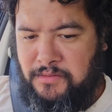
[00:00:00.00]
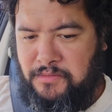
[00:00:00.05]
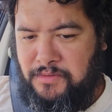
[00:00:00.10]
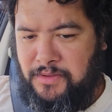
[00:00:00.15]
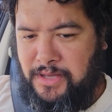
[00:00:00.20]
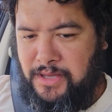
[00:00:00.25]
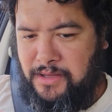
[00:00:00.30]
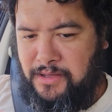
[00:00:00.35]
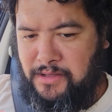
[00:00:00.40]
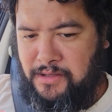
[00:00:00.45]

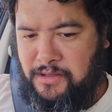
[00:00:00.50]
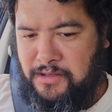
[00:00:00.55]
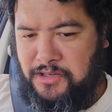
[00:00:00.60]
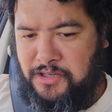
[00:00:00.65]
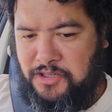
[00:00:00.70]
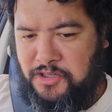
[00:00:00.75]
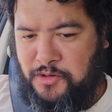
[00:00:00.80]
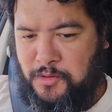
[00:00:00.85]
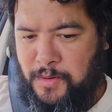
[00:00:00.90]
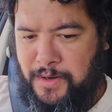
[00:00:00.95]
the
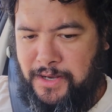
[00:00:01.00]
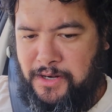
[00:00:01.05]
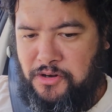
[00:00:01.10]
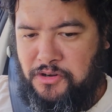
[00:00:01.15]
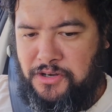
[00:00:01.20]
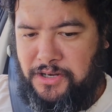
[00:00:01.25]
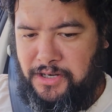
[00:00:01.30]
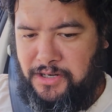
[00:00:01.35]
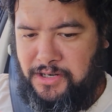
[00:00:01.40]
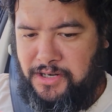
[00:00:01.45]
square
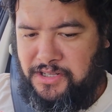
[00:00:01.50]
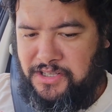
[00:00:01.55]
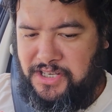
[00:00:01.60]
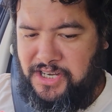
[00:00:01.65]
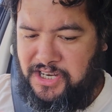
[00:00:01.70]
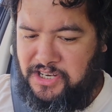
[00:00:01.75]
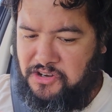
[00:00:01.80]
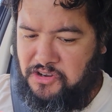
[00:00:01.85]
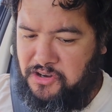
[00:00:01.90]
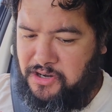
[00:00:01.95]
looking
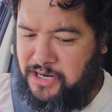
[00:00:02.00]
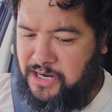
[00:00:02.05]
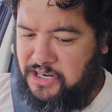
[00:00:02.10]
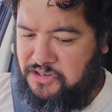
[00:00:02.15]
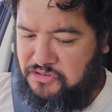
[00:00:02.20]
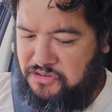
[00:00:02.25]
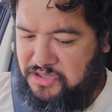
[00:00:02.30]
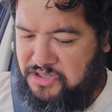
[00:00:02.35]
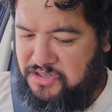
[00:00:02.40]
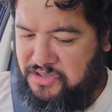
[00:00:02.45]
Nintendo
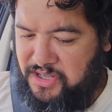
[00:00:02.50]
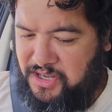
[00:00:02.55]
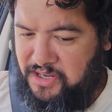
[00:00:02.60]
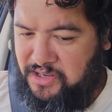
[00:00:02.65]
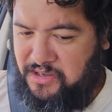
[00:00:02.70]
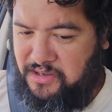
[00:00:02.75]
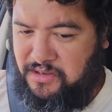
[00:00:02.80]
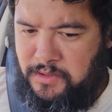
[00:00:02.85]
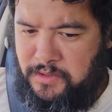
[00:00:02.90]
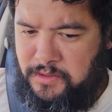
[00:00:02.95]
cartridge
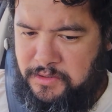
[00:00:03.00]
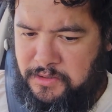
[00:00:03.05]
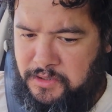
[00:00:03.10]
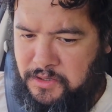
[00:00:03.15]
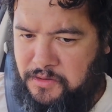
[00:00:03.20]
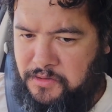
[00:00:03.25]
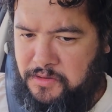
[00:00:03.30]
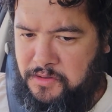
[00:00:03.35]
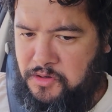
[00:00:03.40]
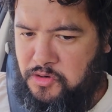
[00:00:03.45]
thing.
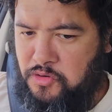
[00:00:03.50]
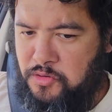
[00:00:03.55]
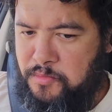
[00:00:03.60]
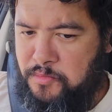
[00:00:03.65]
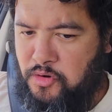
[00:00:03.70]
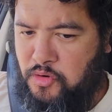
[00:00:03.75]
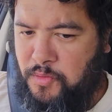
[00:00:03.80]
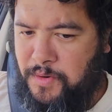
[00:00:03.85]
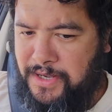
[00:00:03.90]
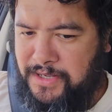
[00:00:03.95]
So the
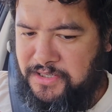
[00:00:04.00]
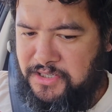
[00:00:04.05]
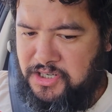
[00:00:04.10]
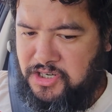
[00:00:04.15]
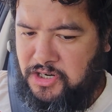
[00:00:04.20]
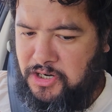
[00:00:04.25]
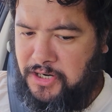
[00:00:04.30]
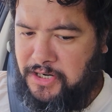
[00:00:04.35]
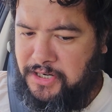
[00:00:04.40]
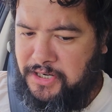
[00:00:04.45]
normal one's
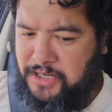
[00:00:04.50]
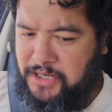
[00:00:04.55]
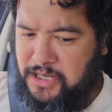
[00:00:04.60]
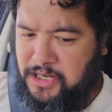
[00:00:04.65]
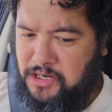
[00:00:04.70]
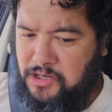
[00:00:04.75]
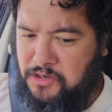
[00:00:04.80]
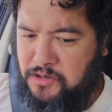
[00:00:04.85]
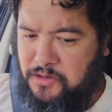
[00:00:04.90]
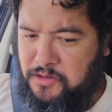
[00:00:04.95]
kinda
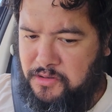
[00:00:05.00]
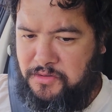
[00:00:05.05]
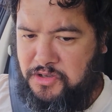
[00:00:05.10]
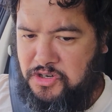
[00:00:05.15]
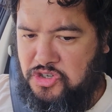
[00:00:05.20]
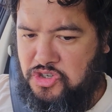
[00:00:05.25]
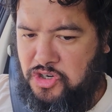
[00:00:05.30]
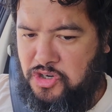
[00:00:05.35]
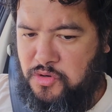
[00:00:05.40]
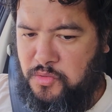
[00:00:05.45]
yellow, the
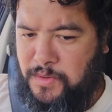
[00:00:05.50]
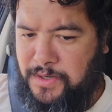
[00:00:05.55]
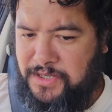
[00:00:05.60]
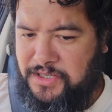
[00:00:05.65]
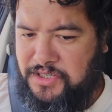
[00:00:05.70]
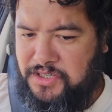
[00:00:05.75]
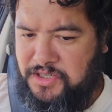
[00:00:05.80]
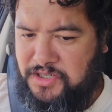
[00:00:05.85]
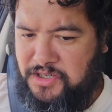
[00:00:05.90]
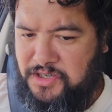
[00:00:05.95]
shock
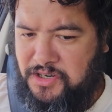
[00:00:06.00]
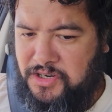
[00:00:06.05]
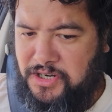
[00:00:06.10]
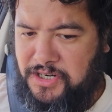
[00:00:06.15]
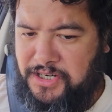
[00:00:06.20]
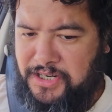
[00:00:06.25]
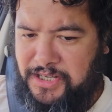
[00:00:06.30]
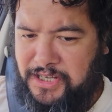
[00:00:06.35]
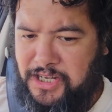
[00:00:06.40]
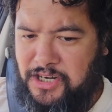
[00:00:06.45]
one's
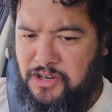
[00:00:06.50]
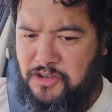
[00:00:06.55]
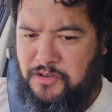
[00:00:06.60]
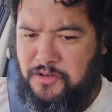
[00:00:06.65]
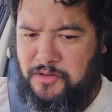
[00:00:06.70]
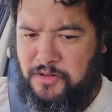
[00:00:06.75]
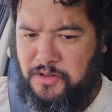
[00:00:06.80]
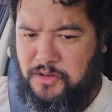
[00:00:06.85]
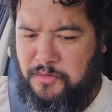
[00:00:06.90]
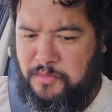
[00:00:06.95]
kinda yellow,
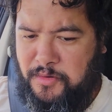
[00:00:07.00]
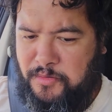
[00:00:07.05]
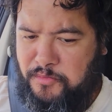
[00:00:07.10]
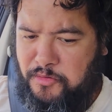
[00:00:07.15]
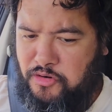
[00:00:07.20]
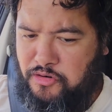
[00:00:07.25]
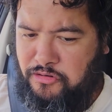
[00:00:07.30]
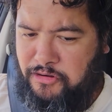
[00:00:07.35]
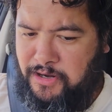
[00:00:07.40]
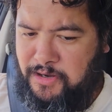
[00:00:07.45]
a little bit
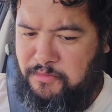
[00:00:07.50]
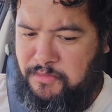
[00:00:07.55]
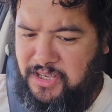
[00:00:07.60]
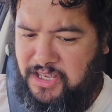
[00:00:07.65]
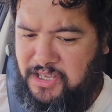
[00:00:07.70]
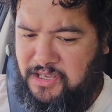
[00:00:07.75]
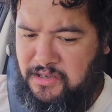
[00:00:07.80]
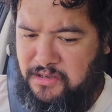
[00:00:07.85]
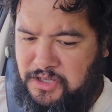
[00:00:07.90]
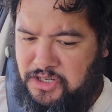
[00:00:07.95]
more
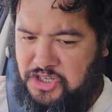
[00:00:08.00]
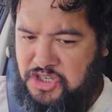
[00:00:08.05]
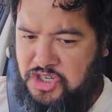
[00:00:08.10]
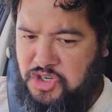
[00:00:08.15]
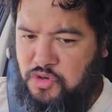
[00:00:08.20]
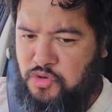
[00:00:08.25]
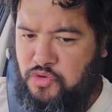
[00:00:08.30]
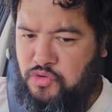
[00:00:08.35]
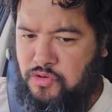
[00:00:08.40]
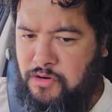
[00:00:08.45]
creamy. The
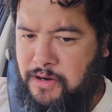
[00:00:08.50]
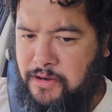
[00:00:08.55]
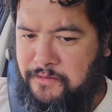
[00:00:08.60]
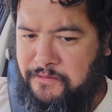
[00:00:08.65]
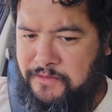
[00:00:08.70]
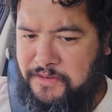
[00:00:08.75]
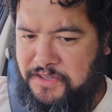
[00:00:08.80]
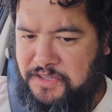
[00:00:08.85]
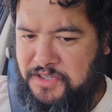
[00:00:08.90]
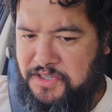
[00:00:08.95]
chill drive
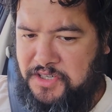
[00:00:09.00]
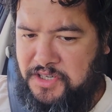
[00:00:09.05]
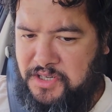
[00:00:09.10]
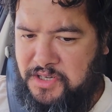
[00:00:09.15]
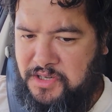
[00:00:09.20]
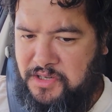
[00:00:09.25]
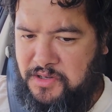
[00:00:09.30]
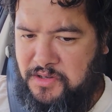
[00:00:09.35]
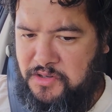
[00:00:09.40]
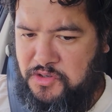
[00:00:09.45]
is
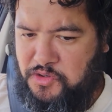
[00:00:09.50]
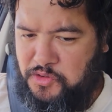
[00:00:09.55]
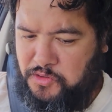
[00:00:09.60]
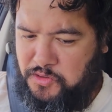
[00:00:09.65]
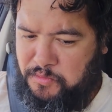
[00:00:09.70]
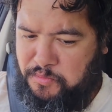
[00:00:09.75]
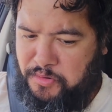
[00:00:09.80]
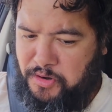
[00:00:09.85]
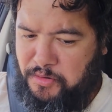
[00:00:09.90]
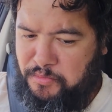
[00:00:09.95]
sort
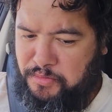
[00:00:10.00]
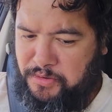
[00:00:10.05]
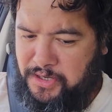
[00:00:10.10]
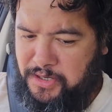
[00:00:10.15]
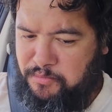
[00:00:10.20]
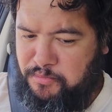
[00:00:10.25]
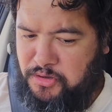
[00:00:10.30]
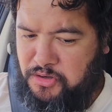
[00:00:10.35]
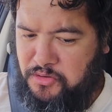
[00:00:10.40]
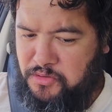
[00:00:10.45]
of
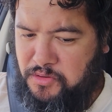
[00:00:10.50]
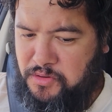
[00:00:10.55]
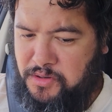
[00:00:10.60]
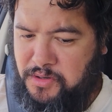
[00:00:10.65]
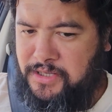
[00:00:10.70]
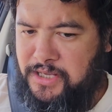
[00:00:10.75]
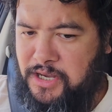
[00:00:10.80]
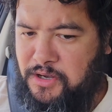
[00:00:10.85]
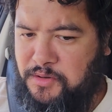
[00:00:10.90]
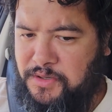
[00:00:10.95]
purpley blue.
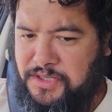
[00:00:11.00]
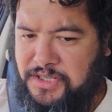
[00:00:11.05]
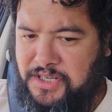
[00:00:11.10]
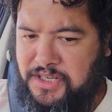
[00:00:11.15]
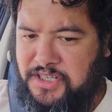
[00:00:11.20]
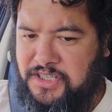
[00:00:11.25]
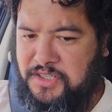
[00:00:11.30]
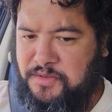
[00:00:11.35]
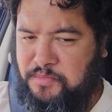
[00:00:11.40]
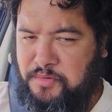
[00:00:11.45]
Douse
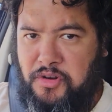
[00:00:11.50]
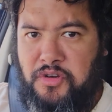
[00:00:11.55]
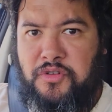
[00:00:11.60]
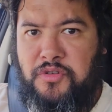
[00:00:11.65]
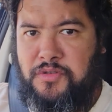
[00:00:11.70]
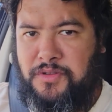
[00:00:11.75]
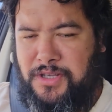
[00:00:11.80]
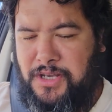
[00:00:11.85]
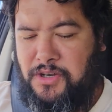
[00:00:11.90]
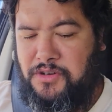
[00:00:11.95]
is blue,
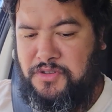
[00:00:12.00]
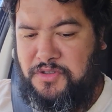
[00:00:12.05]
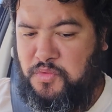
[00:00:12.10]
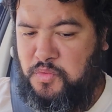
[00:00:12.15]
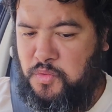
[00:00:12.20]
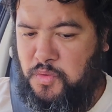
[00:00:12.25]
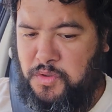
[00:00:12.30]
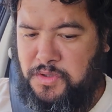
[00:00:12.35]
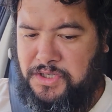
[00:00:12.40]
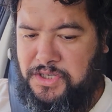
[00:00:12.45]
Douse
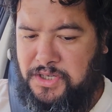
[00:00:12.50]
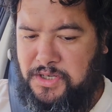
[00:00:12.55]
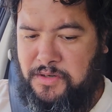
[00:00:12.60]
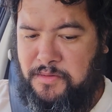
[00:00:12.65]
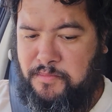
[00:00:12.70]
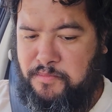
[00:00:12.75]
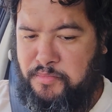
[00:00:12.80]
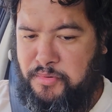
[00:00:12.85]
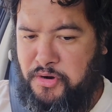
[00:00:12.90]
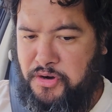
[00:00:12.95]
water,
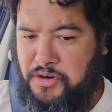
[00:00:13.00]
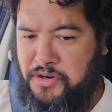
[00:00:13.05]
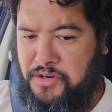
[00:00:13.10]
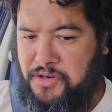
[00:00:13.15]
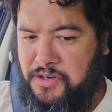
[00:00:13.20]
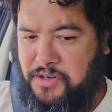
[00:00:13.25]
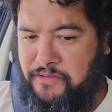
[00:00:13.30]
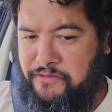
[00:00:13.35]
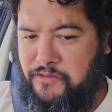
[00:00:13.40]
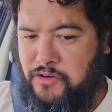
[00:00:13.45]

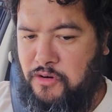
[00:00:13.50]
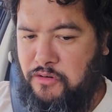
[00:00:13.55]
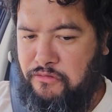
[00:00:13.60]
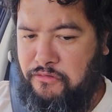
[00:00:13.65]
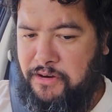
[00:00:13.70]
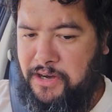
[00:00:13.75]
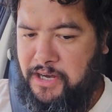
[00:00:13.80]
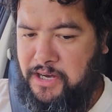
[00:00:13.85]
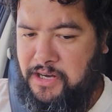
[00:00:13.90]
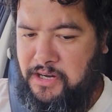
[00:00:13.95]
burn, you've got
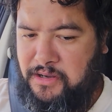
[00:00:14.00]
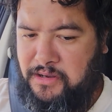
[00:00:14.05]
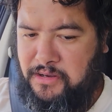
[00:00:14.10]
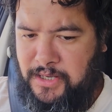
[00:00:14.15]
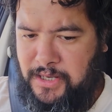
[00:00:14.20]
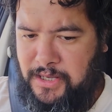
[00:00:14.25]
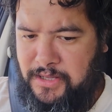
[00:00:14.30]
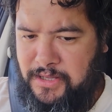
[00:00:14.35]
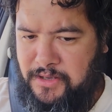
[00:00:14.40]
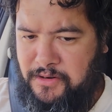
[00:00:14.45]
red.
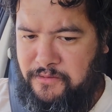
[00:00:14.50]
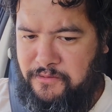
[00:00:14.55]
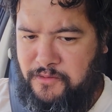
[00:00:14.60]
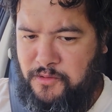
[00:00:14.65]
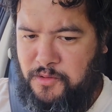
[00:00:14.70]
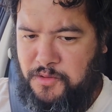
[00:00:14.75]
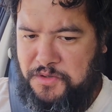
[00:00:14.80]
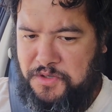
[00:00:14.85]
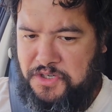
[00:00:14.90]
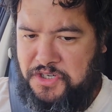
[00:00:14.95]
And then of
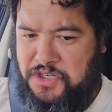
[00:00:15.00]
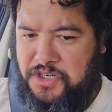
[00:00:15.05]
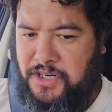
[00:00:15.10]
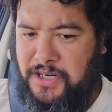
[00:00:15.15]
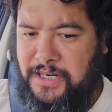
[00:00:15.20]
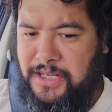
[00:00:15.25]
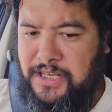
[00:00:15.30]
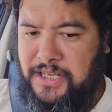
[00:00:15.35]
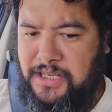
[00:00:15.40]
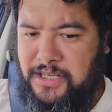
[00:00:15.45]
course the
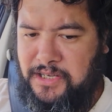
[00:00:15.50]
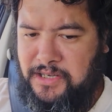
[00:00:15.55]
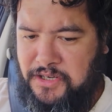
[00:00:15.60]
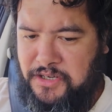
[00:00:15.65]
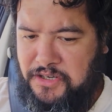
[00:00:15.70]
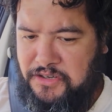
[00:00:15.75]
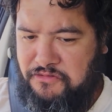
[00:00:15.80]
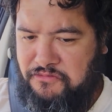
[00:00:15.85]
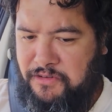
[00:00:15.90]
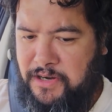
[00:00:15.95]
shiny
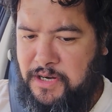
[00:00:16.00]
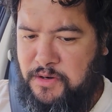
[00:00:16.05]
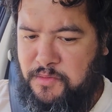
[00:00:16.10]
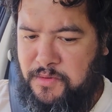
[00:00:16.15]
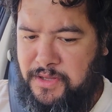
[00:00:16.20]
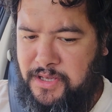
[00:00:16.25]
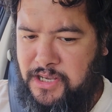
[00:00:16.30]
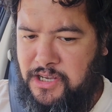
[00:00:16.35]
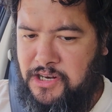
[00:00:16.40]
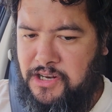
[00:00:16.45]
is red
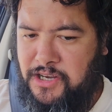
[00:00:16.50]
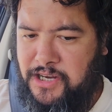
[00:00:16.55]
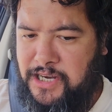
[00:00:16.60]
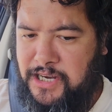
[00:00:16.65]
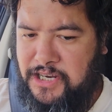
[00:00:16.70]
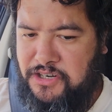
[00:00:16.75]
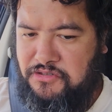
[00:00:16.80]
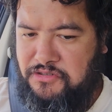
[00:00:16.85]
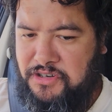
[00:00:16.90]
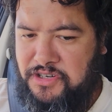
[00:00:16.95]
with a yellow
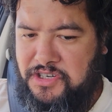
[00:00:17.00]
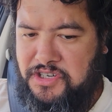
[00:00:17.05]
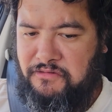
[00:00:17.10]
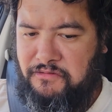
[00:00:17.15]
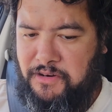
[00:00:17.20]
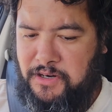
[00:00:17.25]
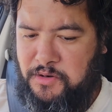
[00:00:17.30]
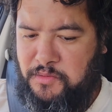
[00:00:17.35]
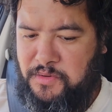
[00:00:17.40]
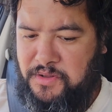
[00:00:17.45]
cartridge,
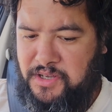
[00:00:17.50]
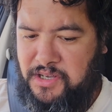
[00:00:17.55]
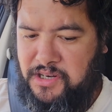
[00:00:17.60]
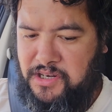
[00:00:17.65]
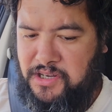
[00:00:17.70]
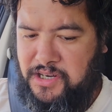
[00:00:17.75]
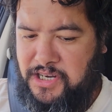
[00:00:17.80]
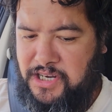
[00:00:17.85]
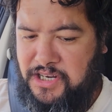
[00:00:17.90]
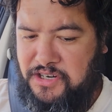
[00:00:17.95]
red with a
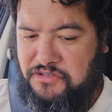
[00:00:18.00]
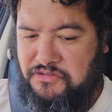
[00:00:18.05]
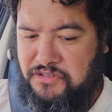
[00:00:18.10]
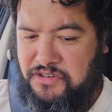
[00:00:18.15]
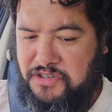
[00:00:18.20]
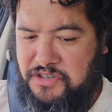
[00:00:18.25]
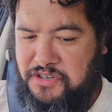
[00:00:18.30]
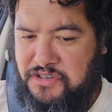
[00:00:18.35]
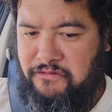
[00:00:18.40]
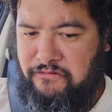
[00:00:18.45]
yellow
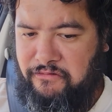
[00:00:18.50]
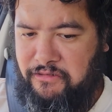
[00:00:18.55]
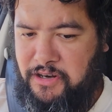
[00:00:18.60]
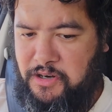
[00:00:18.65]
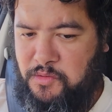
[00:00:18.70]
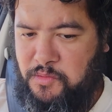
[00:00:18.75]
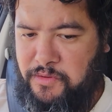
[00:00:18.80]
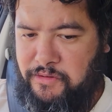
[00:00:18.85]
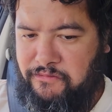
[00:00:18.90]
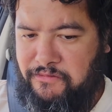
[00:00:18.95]
cartridge,
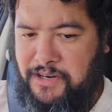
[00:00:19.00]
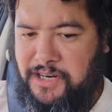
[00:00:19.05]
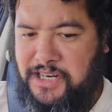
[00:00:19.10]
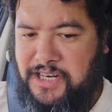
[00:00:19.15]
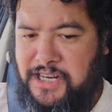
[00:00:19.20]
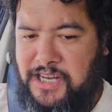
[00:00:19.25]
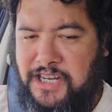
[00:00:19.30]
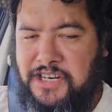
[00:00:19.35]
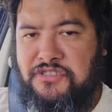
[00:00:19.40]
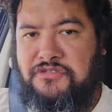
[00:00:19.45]
red with a
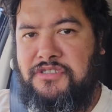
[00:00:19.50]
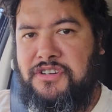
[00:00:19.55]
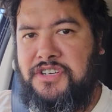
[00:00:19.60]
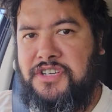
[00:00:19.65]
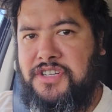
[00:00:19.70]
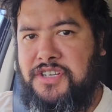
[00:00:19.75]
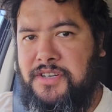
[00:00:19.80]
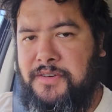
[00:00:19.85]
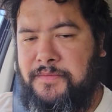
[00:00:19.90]
red cartridge.